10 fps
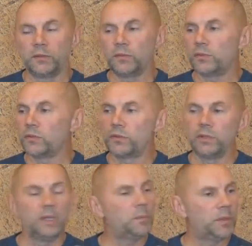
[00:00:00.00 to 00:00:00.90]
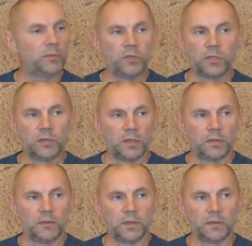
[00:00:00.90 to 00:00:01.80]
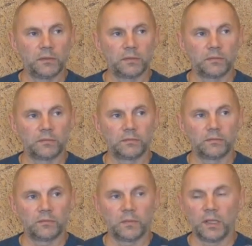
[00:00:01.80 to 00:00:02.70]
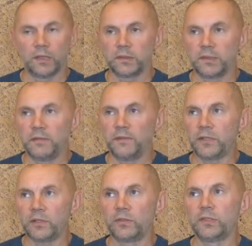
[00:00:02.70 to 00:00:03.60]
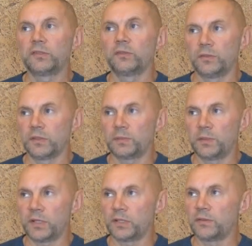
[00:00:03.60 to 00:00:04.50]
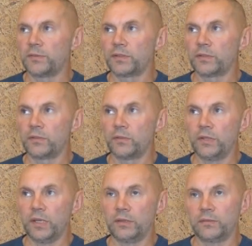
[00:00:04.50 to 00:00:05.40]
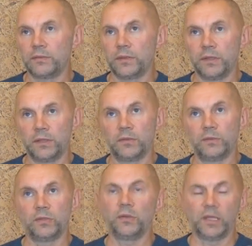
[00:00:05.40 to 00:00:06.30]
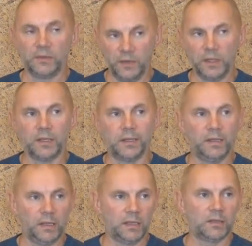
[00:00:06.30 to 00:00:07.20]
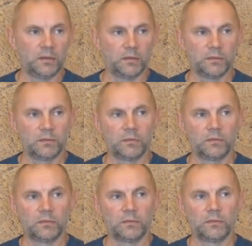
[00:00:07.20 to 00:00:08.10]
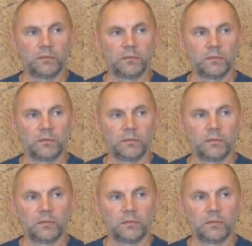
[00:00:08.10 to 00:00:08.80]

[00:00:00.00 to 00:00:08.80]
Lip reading: The things you just told show that you didn't get the answer. The fact of asking this question again, who am I, tells that you